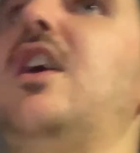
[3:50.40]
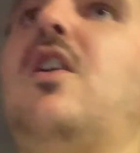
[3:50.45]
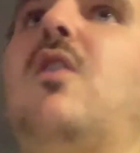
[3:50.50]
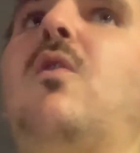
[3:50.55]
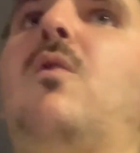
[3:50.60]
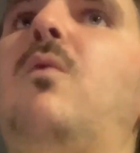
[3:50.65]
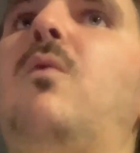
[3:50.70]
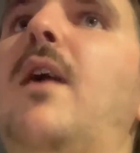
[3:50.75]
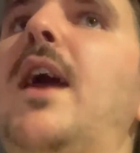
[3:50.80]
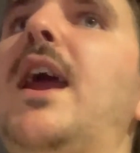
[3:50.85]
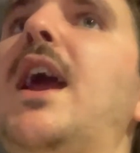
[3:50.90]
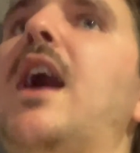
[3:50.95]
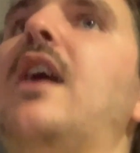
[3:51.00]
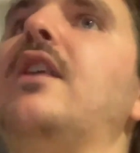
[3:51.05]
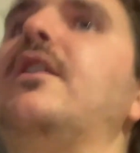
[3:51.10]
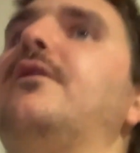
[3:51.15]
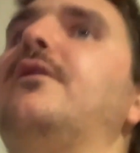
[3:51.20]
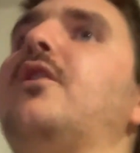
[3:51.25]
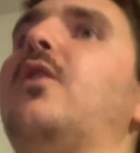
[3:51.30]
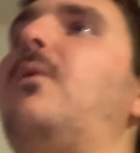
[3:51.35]
way
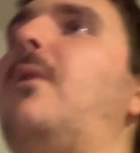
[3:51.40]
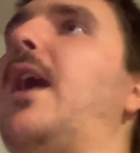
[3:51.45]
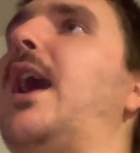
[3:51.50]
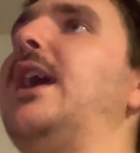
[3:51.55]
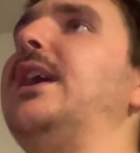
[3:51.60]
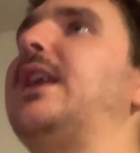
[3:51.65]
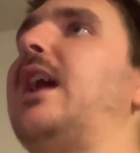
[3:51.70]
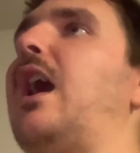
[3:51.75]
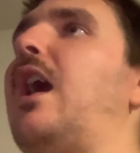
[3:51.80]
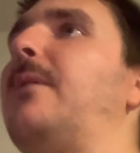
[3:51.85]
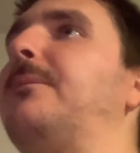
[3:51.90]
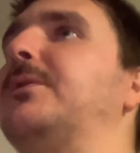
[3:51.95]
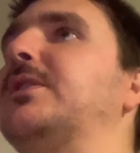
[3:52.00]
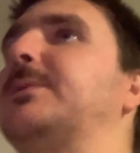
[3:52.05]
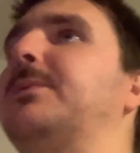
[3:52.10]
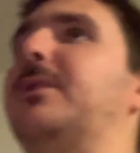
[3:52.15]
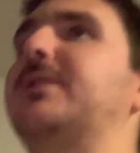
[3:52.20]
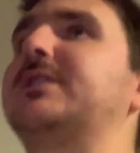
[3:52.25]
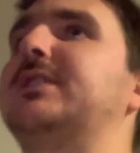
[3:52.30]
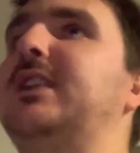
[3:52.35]
out of your way to help this
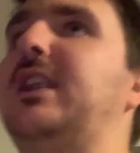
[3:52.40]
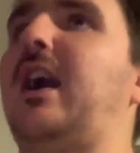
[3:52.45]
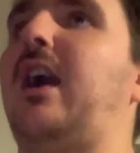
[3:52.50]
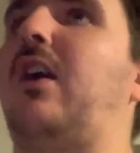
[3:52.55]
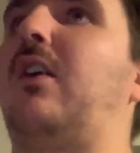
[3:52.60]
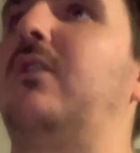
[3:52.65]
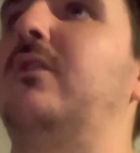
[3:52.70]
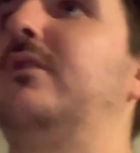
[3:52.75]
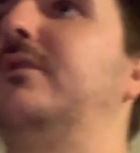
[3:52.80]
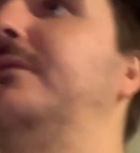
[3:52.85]
person out.